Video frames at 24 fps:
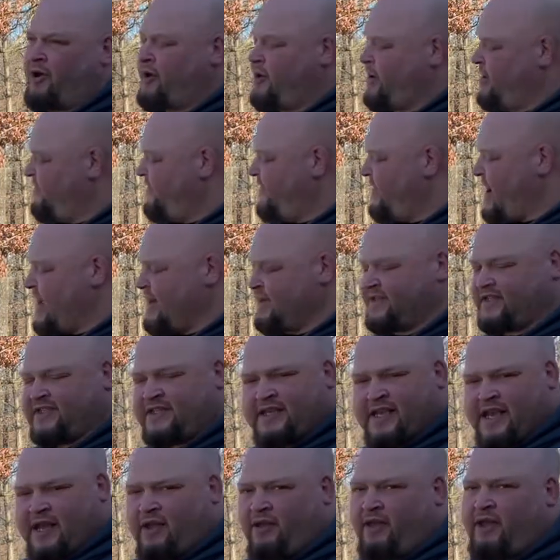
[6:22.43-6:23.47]
If you got a
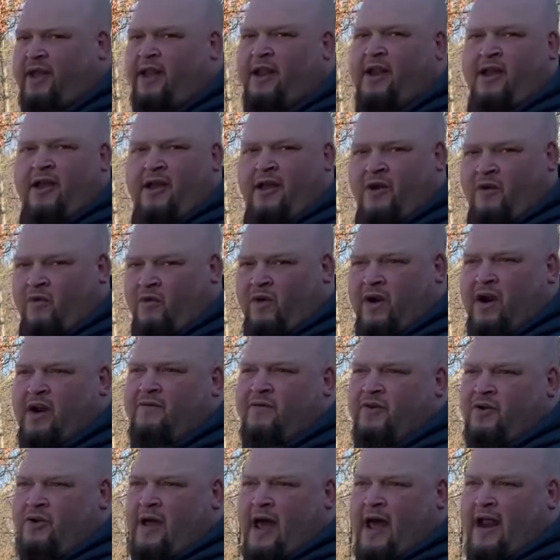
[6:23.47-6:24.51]
skillet, whatever you
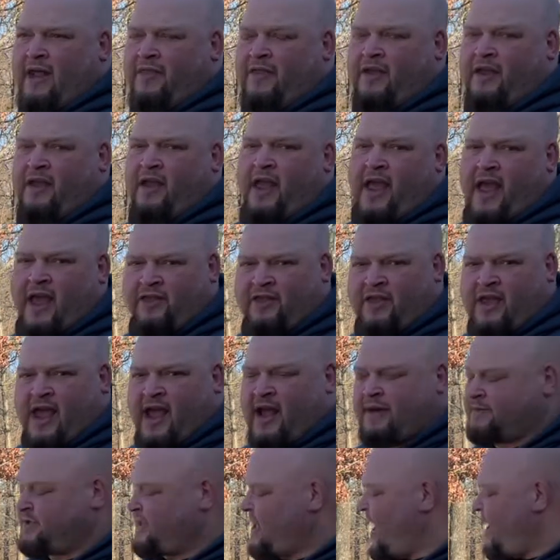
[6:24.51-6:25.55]
got at
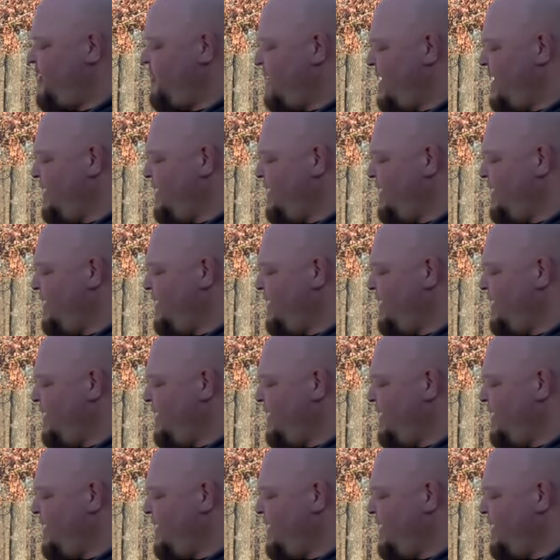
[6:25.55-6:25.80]
campsite or at the